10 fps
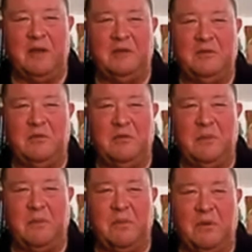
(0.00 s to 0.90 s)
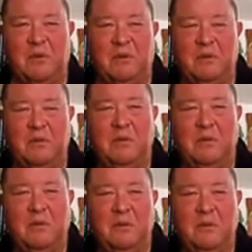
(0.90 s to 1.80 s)
I do remember
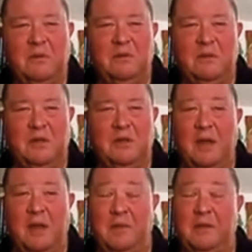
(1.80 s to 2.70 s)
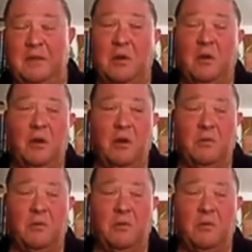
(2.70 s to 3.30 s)
that. I mean, the hole.